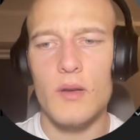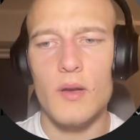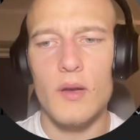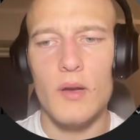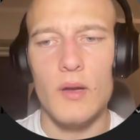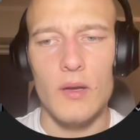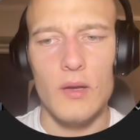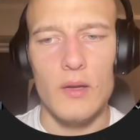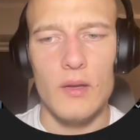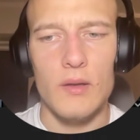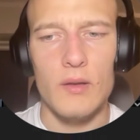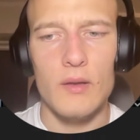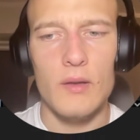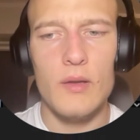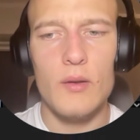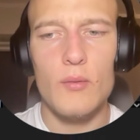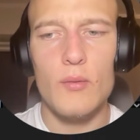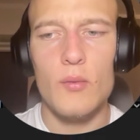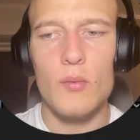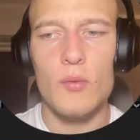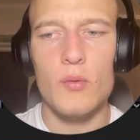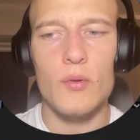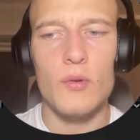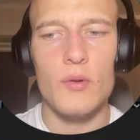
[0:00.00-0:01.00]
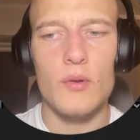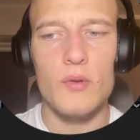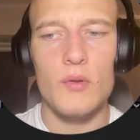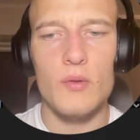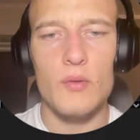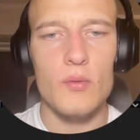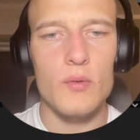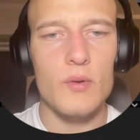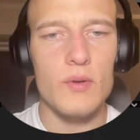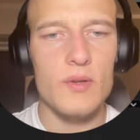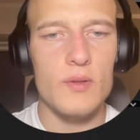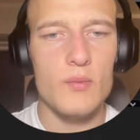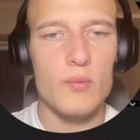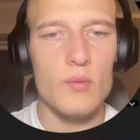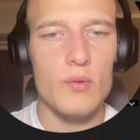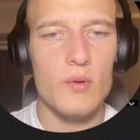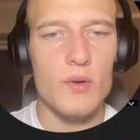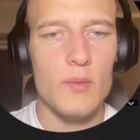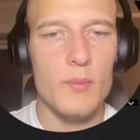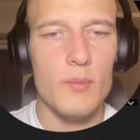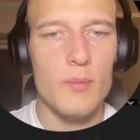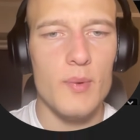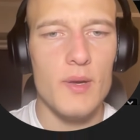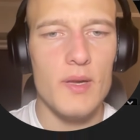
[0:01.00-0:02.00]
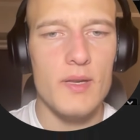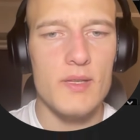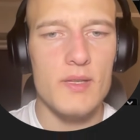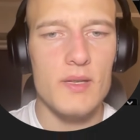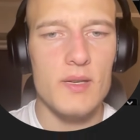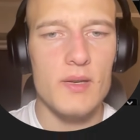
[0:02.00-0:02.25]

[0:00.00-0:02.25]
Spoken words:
And now what we're going to do is we're going to basically